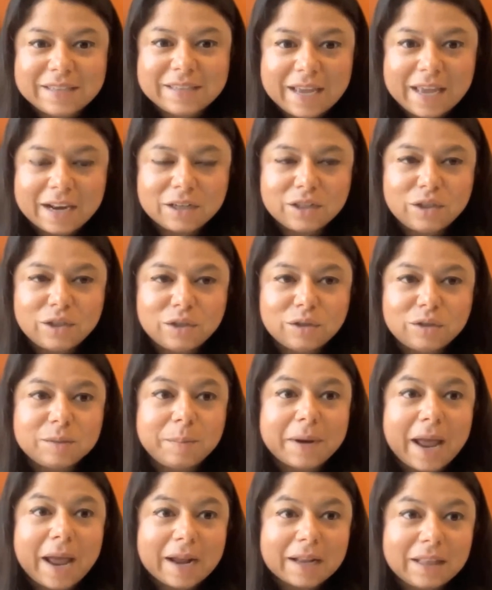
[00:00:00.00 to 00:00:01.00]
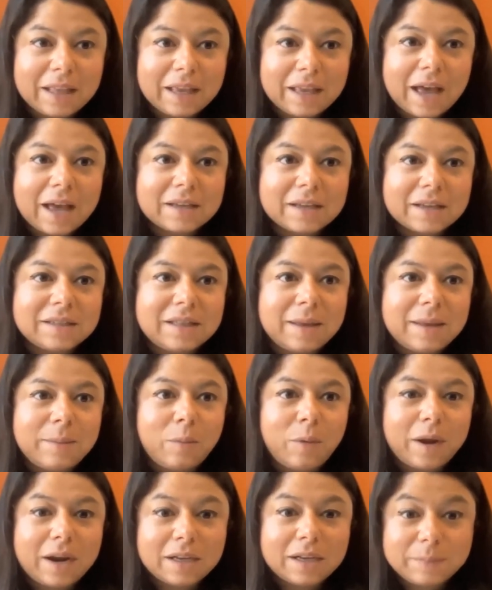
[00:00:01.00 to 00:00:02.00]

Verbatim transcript: as how we can